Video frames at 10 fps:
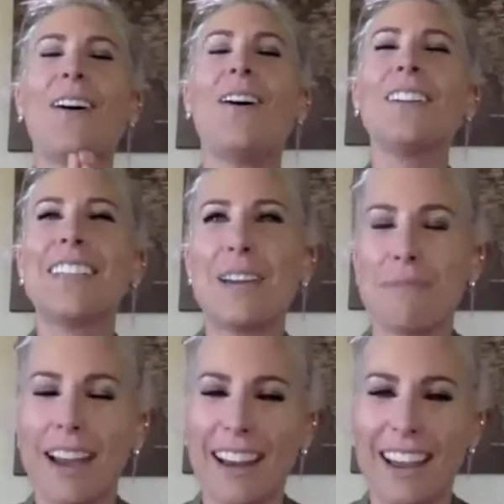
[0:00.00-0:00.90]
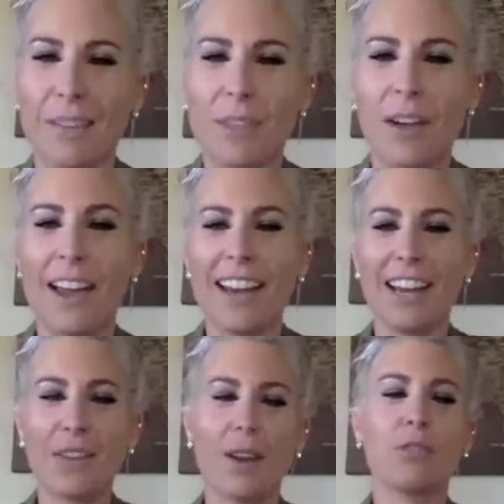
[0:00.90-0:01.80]
all day writing without any
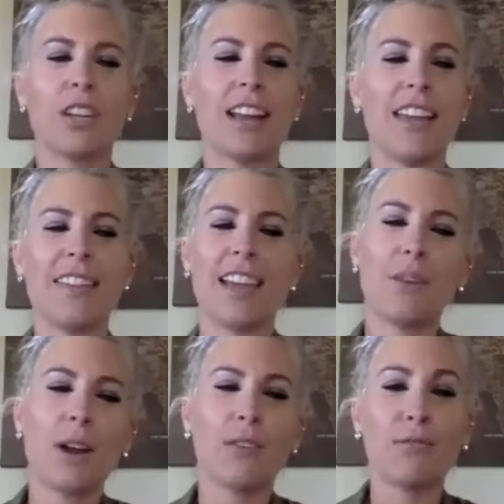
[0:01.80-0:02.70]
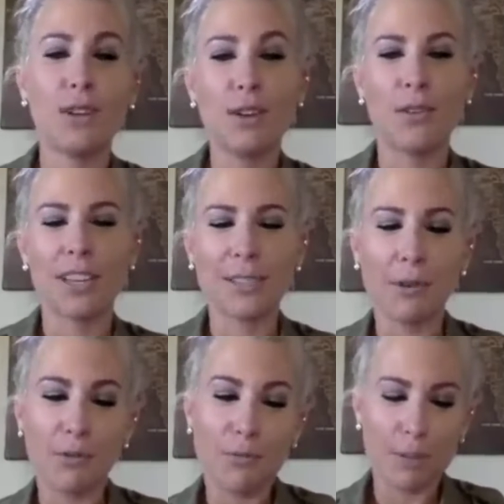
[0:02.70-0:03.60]
interruption. And then around noon,
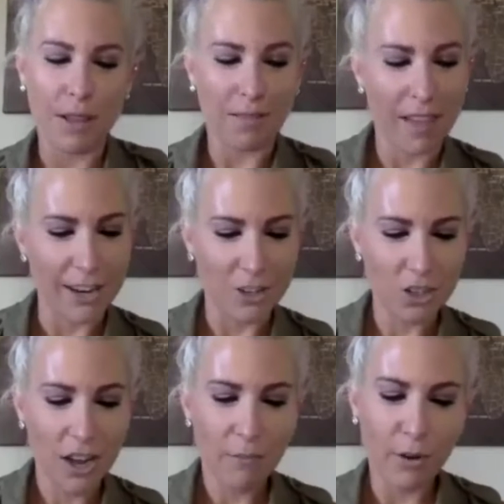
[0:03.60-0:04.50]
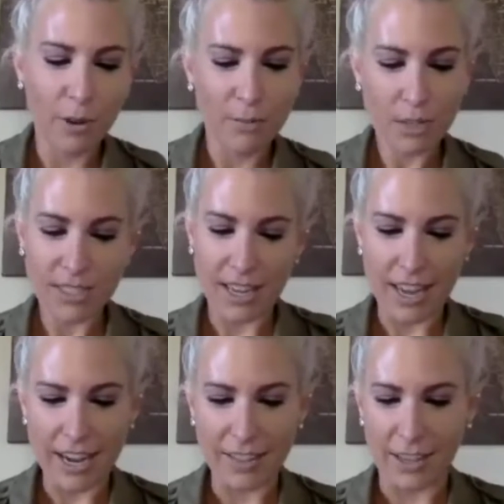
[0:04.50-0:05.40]
someone would bring me lunch, but it wouldn't be just like
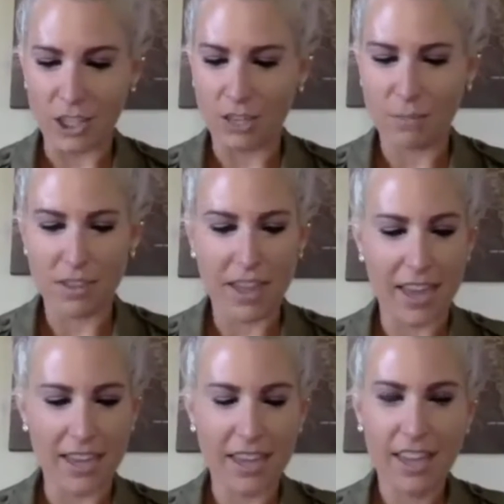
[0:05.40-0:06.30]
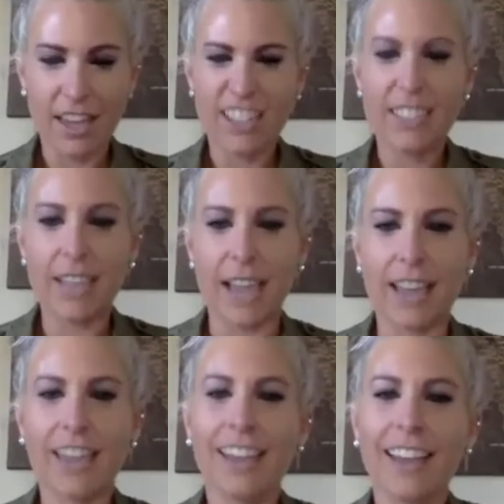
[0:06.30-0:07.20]
any lunch. It'd be like
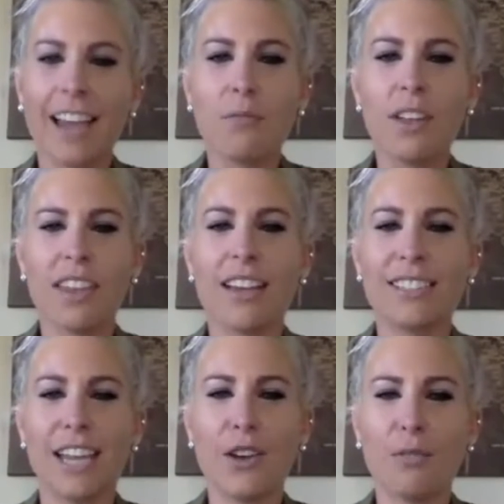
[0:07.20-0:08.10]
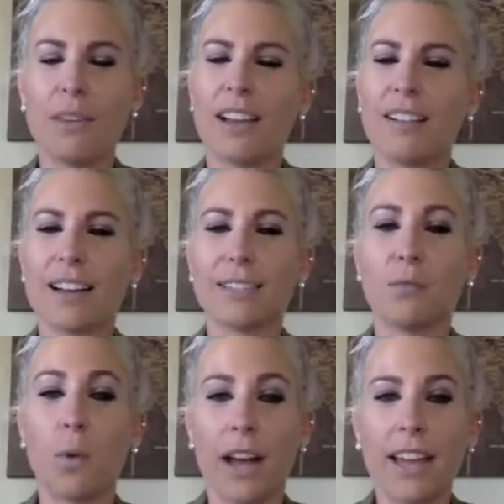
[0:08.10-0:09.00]
steak, and with that steak would be a glass
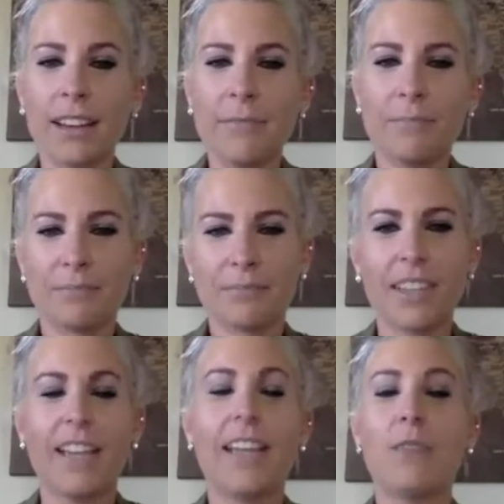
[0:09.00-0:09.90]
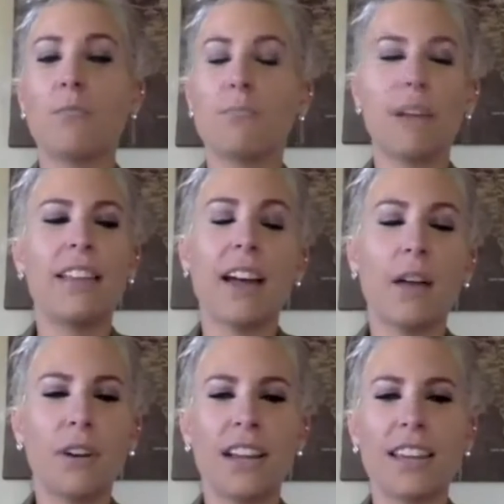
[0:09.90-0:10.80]
of wine. But I
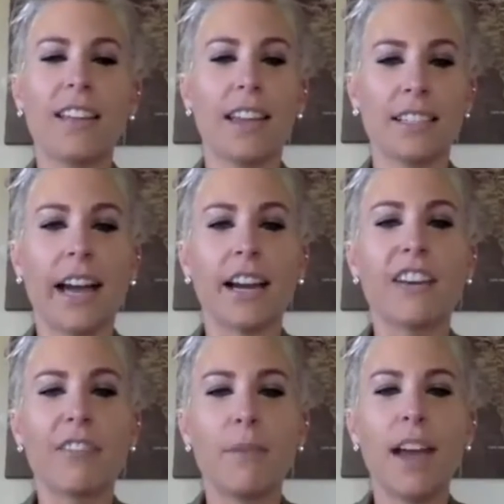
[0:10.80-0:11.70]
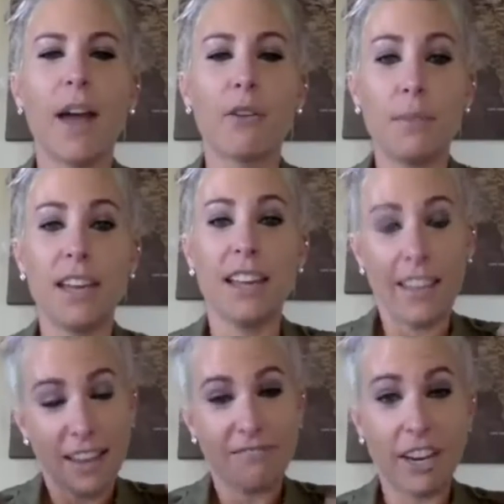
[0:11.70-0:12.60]
wouldn't get like tired from it. I would be
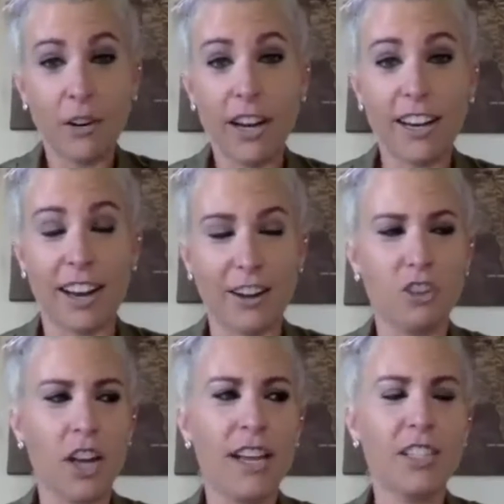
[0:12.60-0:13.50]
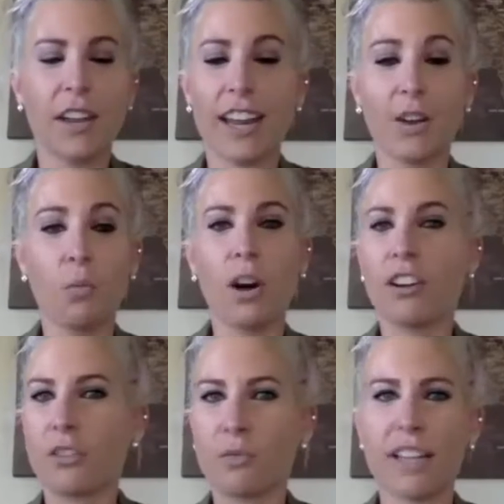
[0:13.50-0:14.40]
like invigorated and energized so that I could
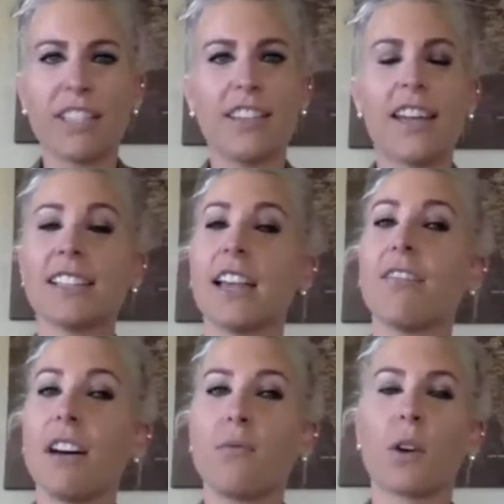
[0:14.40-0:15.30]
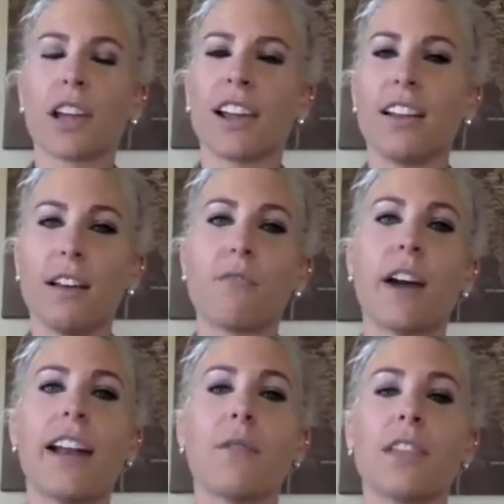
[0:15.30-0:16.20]
work the rest of the day because I love working and I love
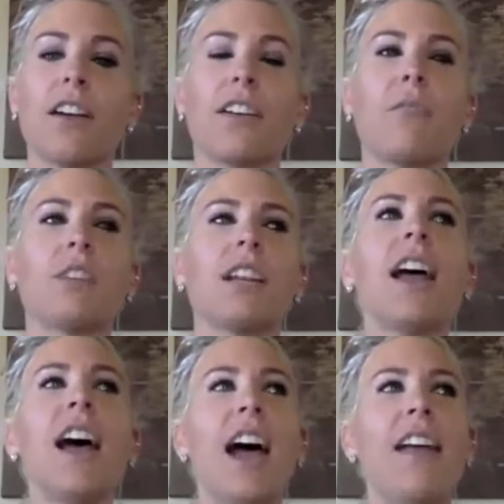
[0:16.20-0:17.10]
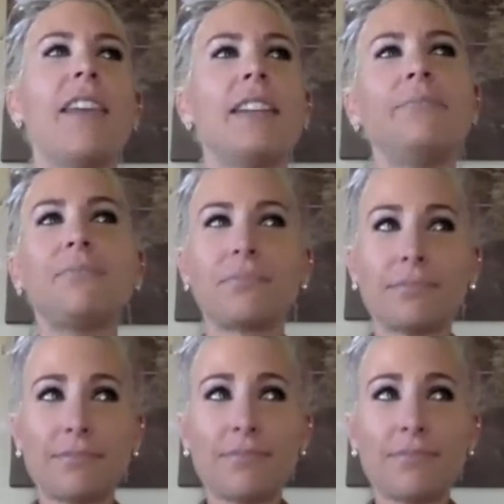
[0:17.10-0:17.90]
writing without interruption. And then